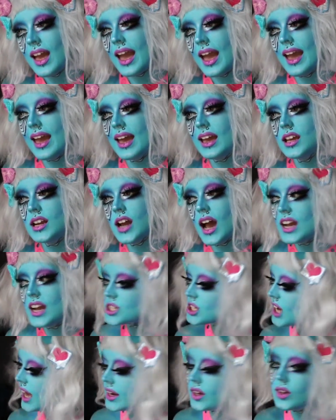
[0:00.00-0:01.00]
and
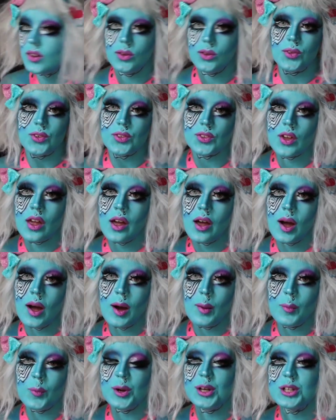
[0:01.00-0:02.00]
eyeshadows,
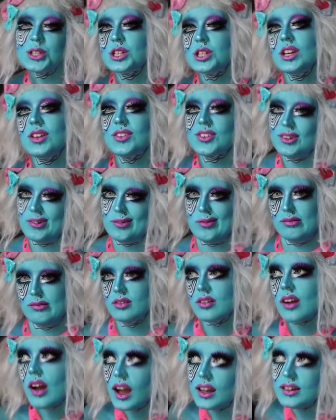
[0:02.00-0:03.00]
which isn't
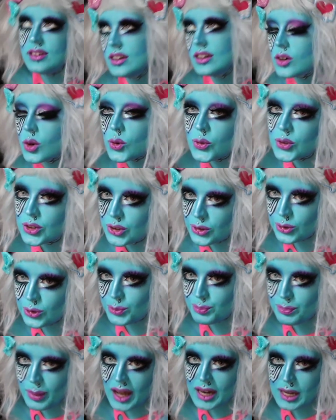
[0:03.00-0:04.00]
ideal for doing
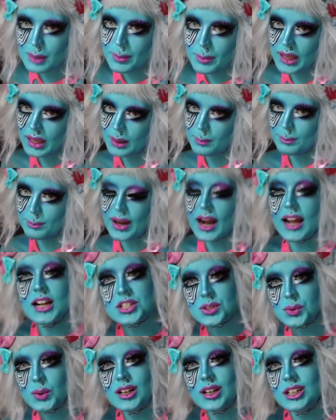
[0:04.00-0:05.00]
body paint, but I
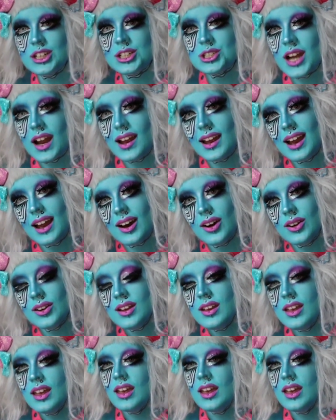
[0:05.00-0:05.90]
just wanted to try out